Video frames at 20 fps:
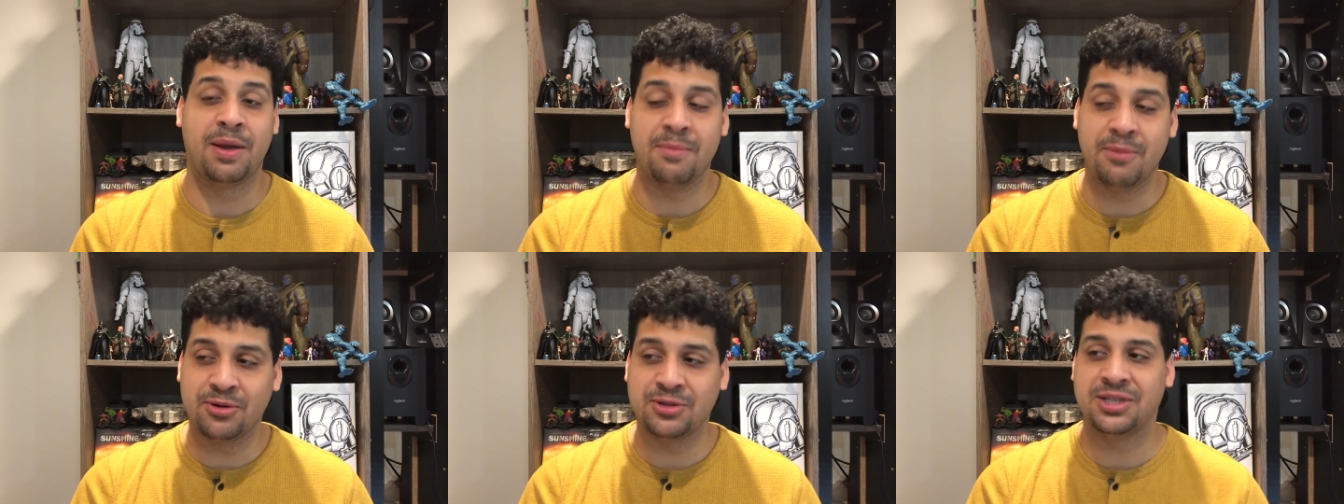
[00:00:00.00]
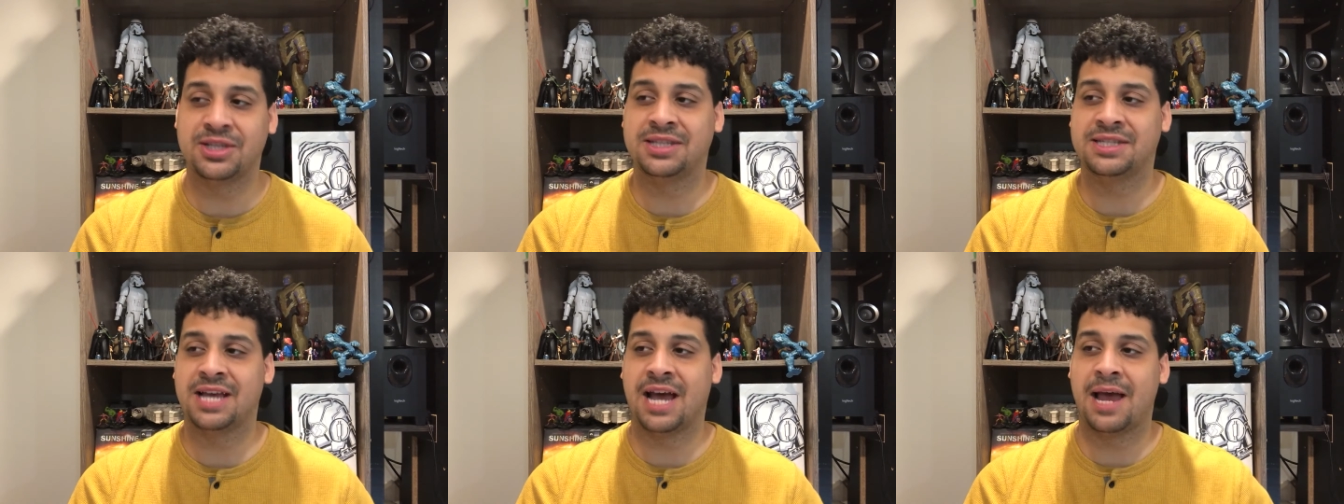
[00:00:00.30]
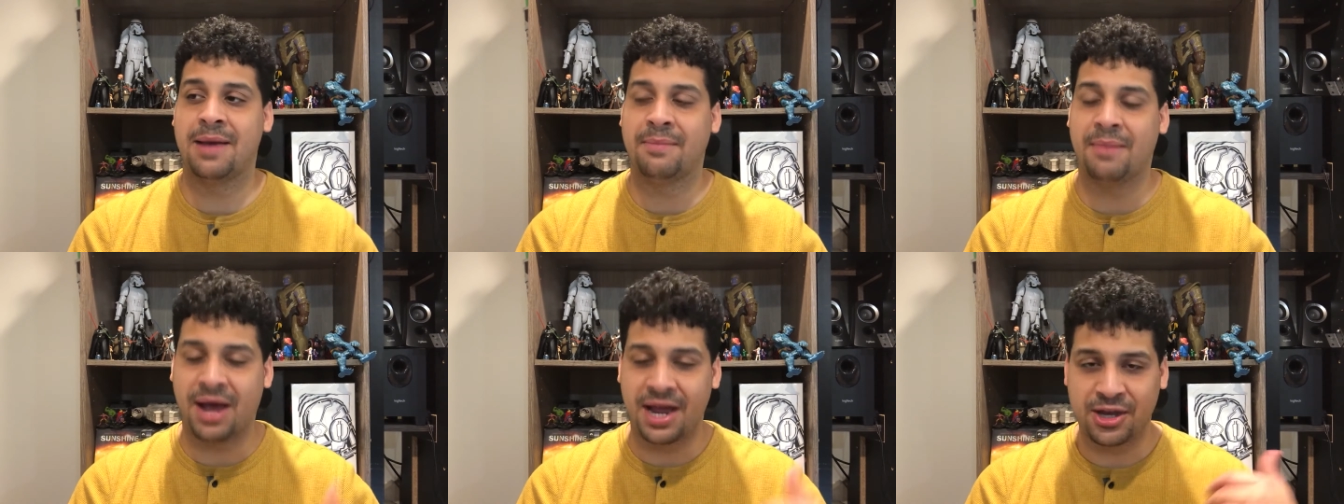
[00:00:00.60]
Most of the
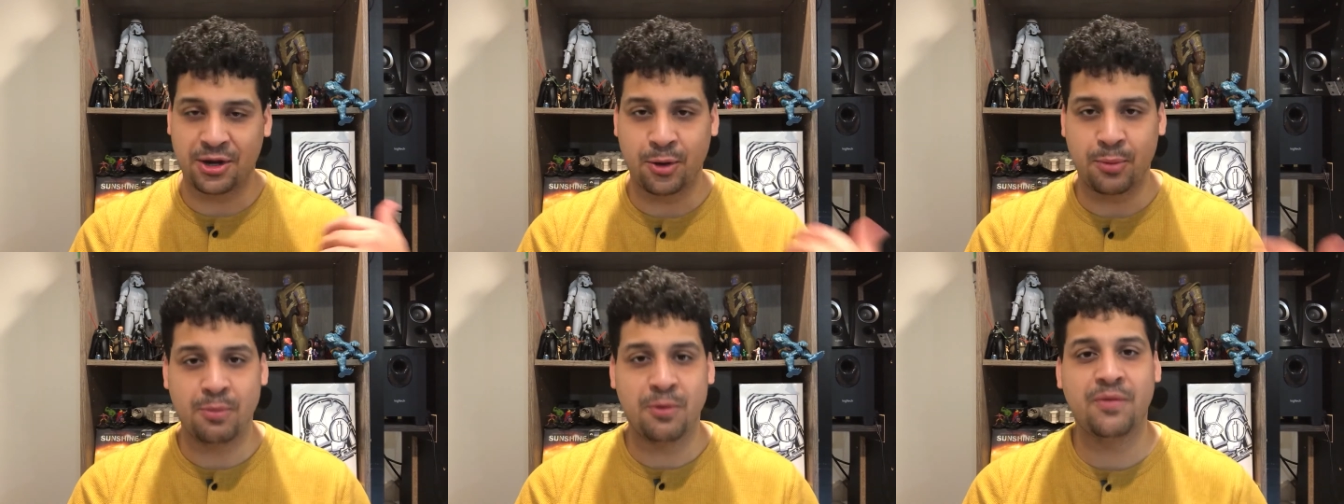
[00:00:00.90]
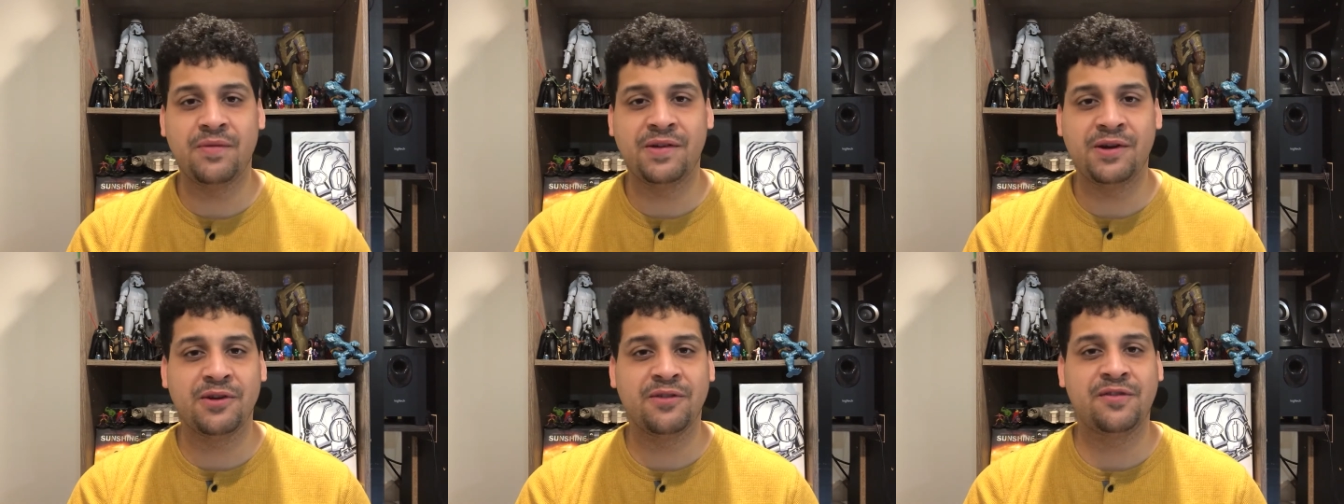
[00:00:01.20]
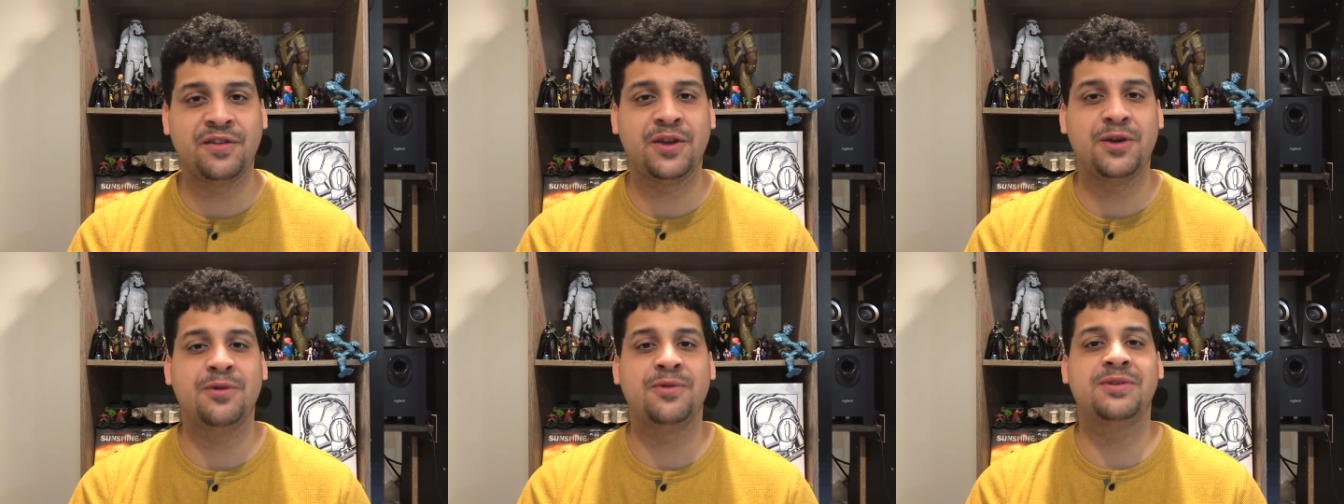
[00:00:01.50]
time I do movie
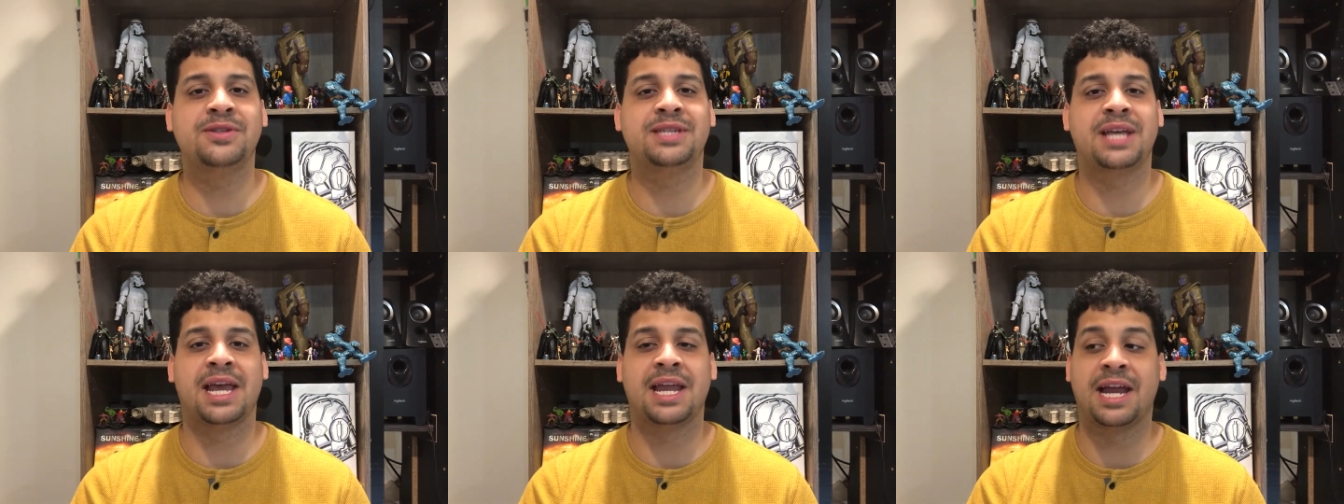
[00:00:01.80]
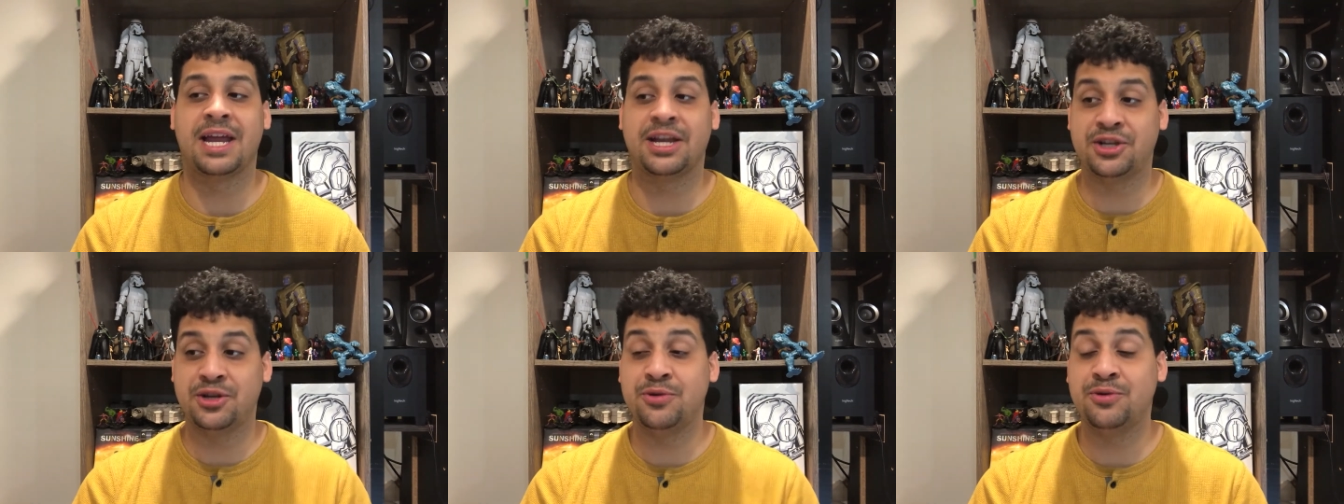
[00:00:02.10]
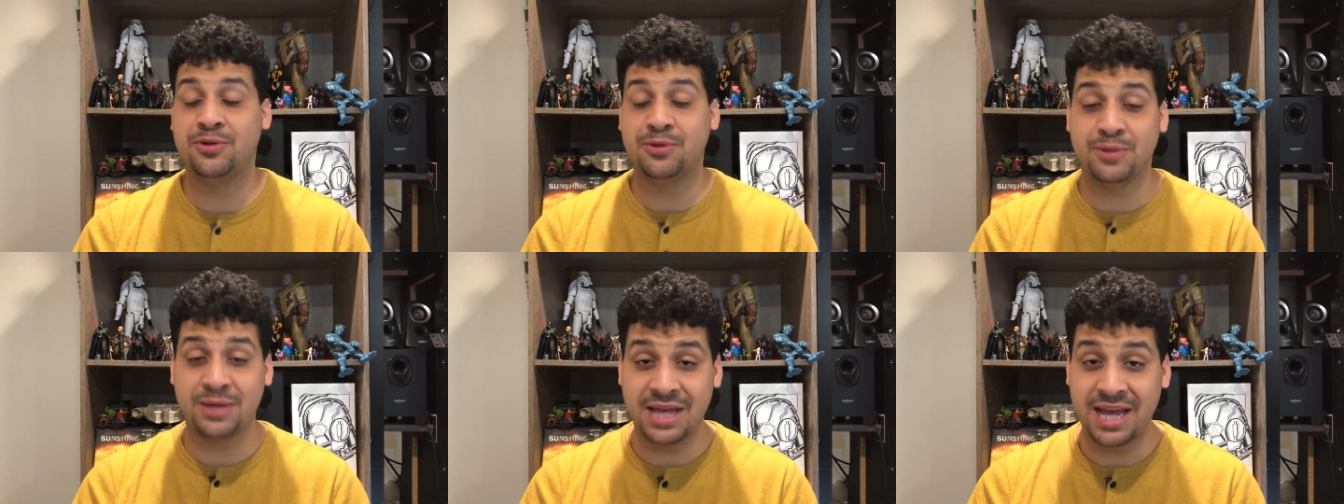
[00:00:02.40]
reviews and I do
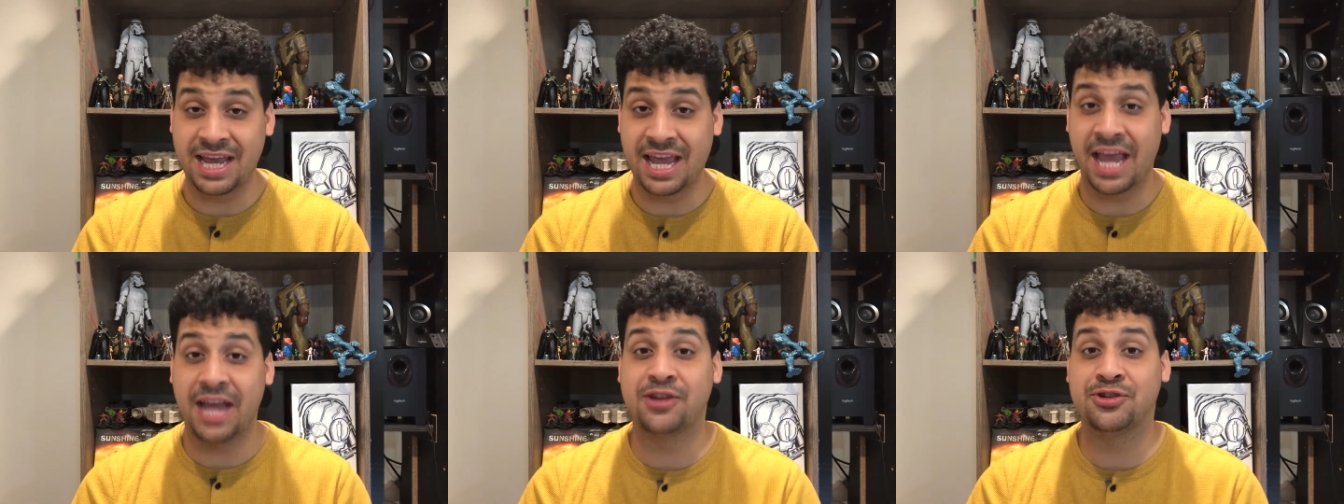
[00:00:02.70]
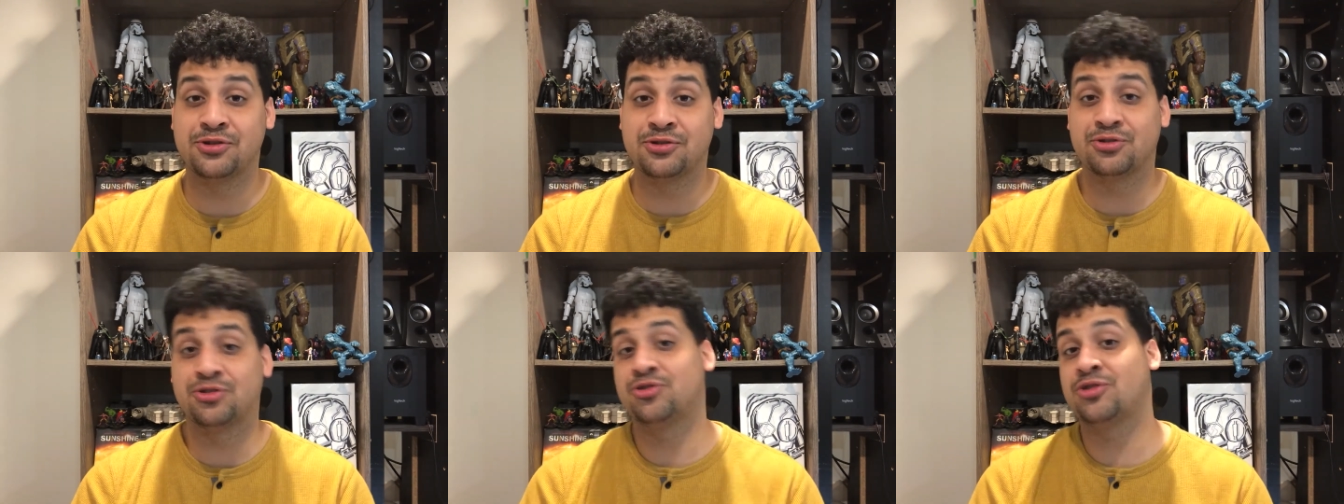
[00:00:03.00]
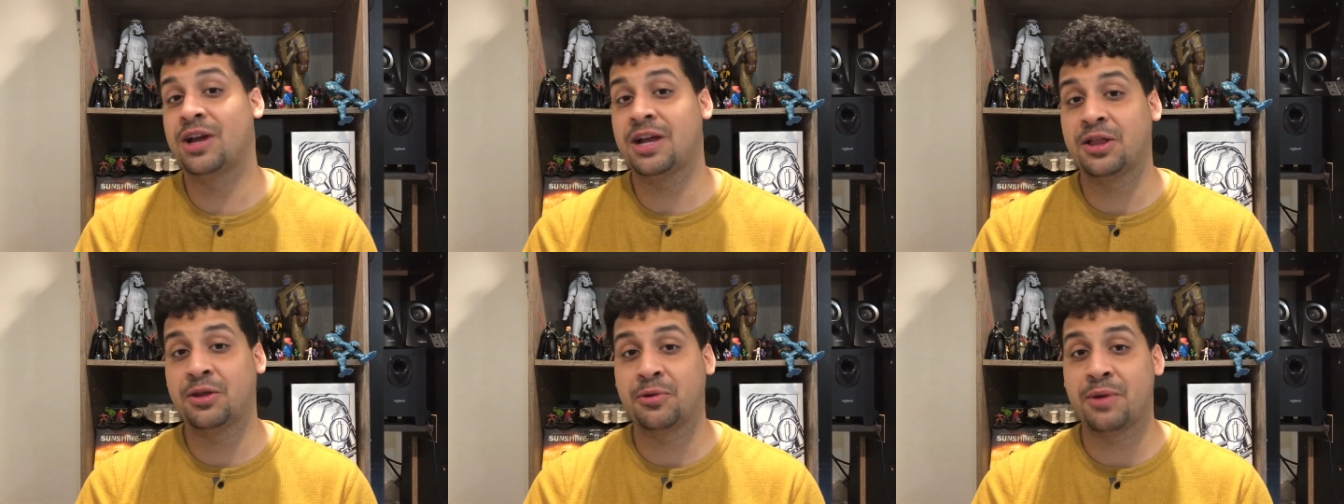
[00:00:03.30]
do the occasional
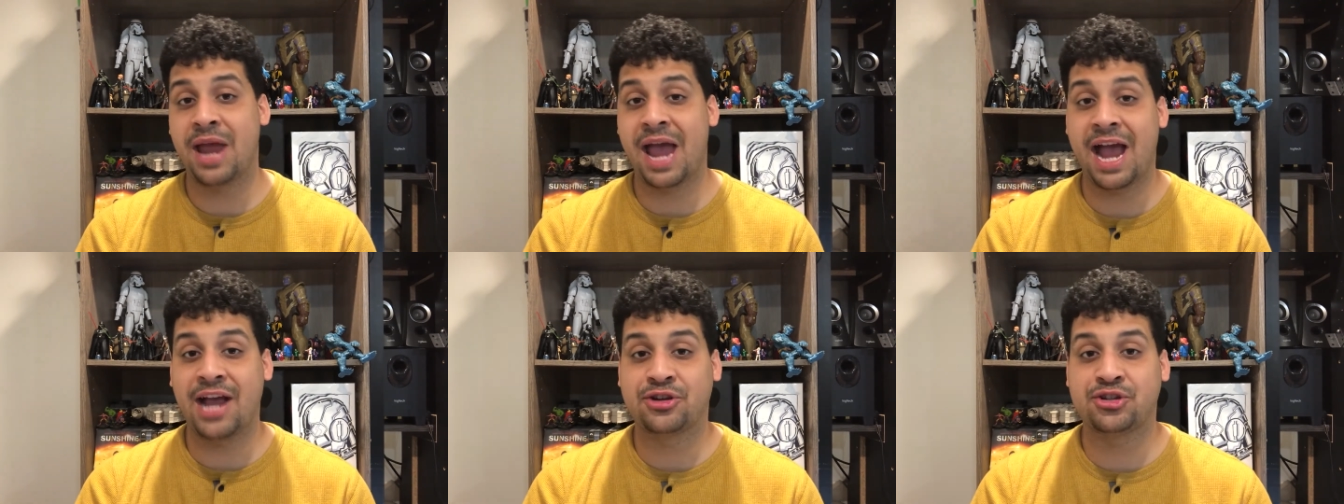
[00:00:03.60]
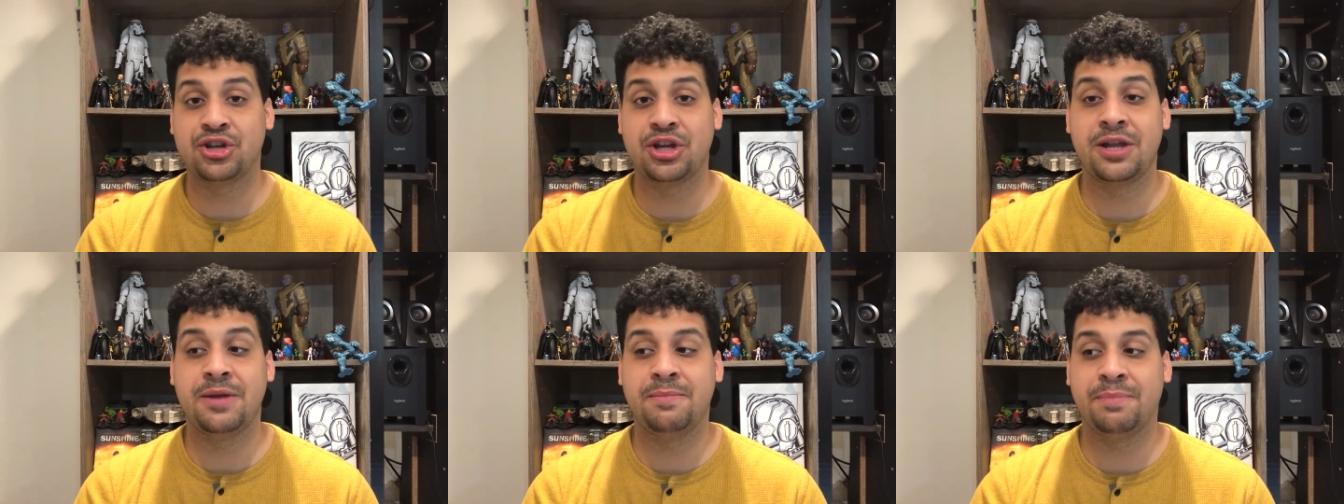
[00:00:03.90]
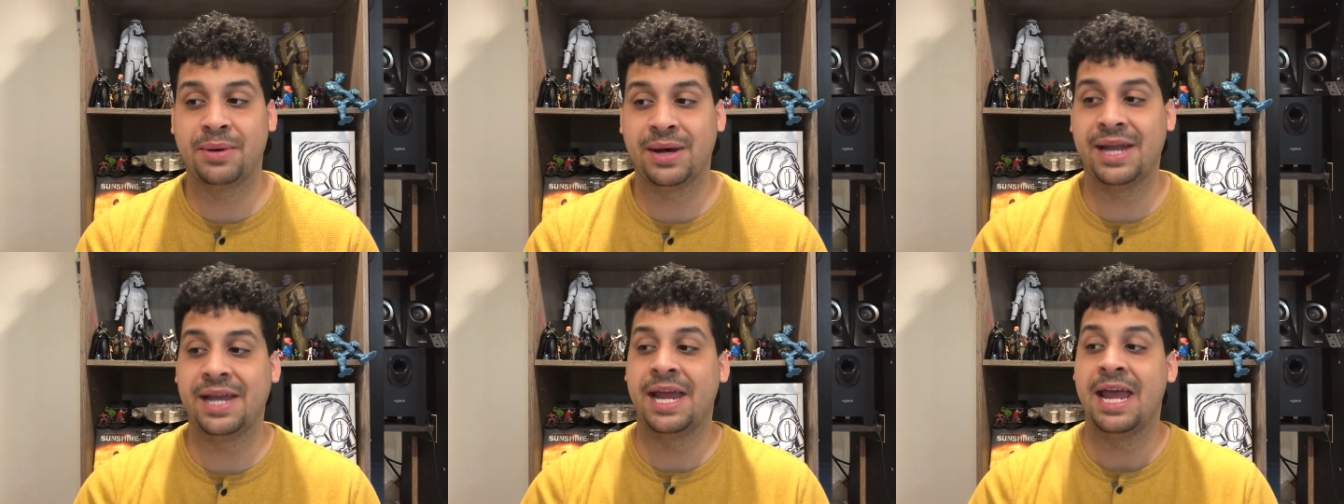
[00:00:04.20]
trailer reaction,
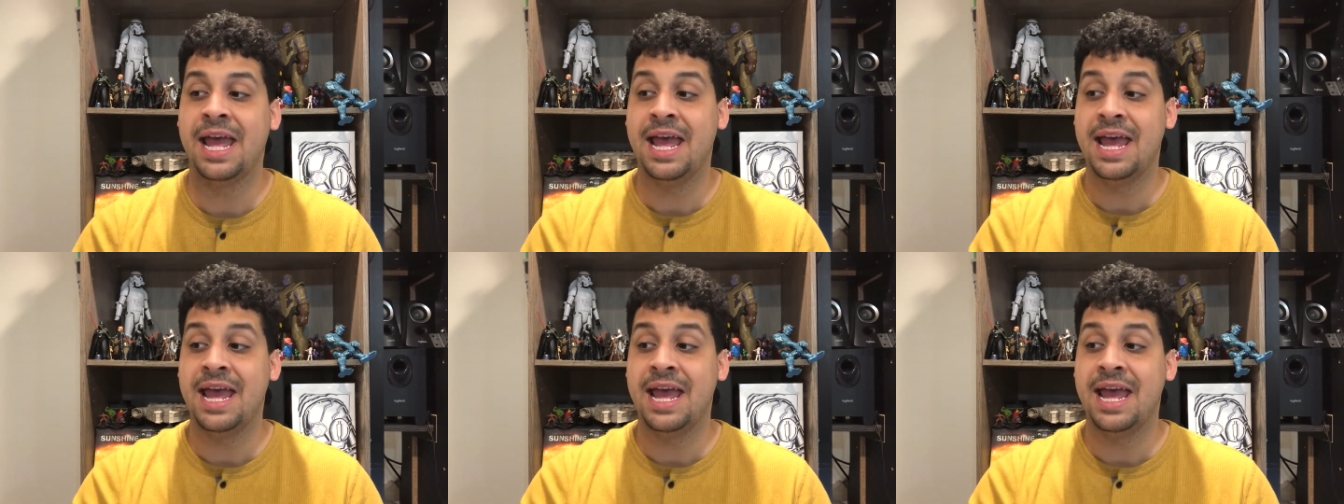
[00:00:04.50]
but